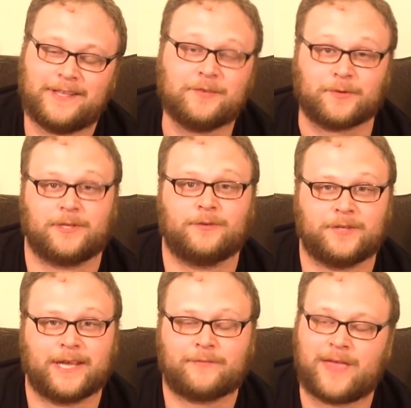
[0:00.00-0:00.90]
That's a really
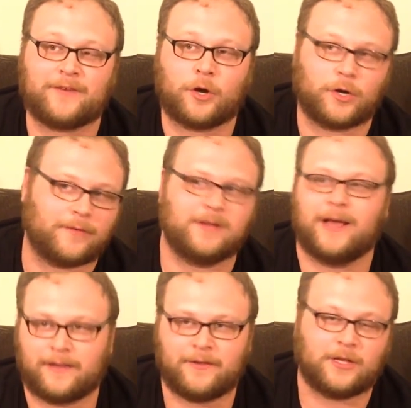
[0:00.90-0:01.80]
cool deck. If you haven't heard of it,
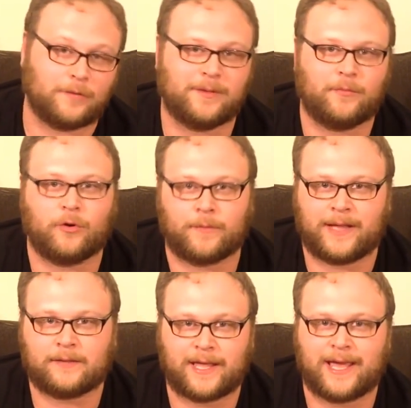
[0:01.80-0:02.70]
I'll give you a little bit more
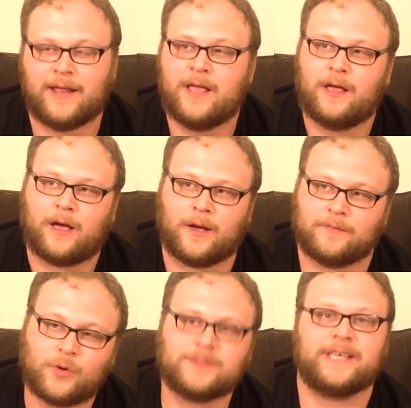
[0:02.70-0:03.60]
about that
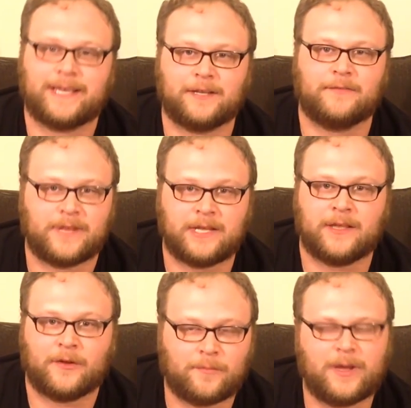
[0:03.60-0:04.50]
towards the end of the video.